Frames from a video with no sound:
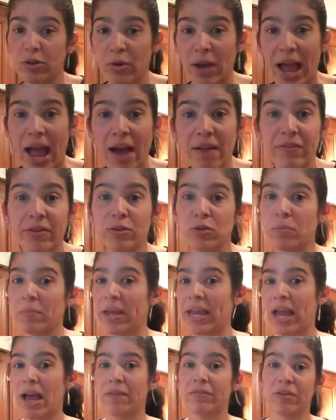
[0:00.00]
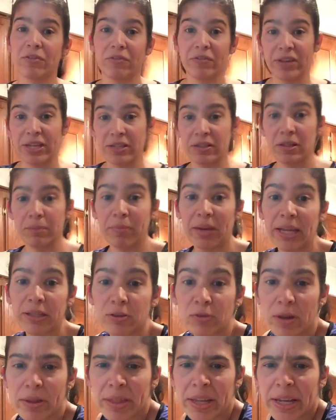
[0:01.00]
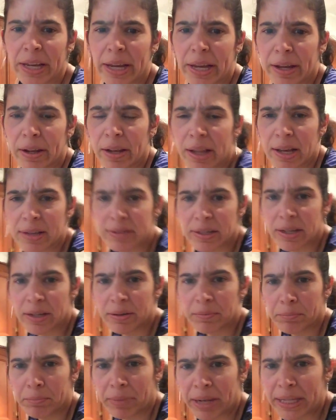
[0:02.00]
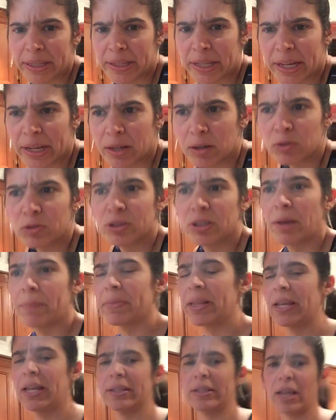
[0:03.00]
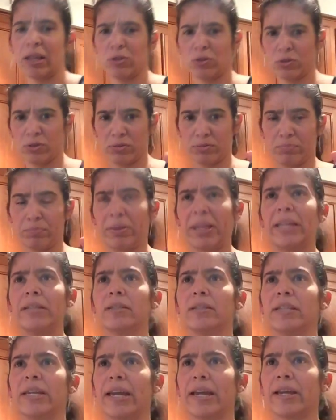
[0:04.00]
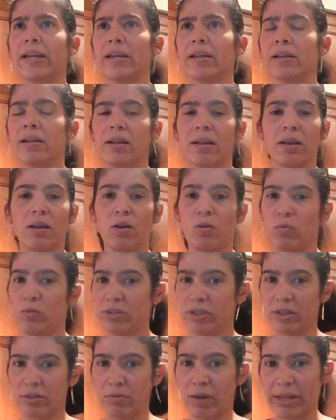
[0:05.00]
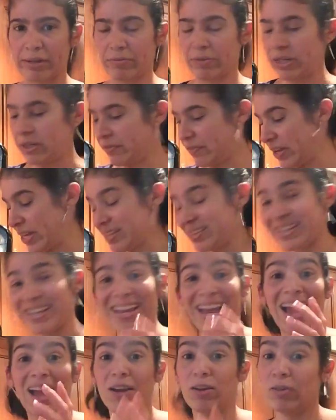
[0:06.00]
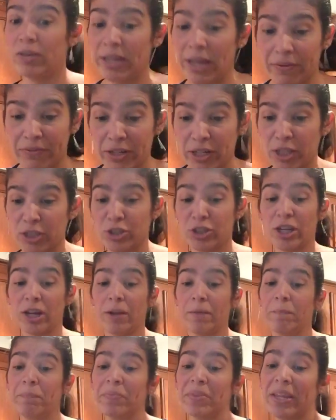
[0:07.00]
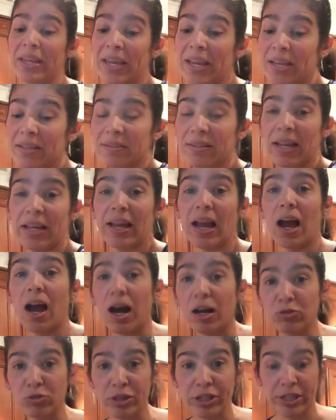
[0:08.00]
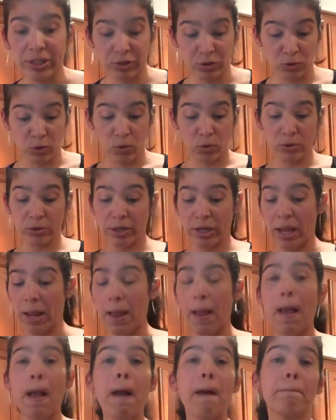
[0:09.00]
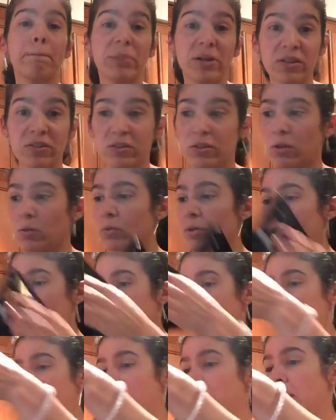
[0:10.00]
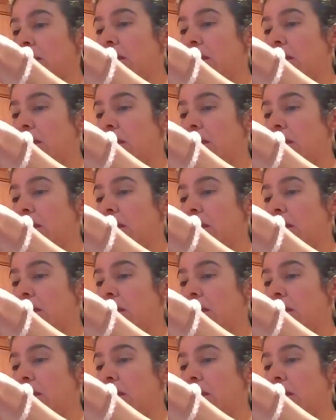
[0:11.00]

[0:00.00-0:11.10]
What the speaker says: you have, you may have a fancy blender. I think Gail has a Blend Deck or something like that, those Blend Tech, which are like really fancy. I only have a Ninja. It's like 100 years old, but it still works.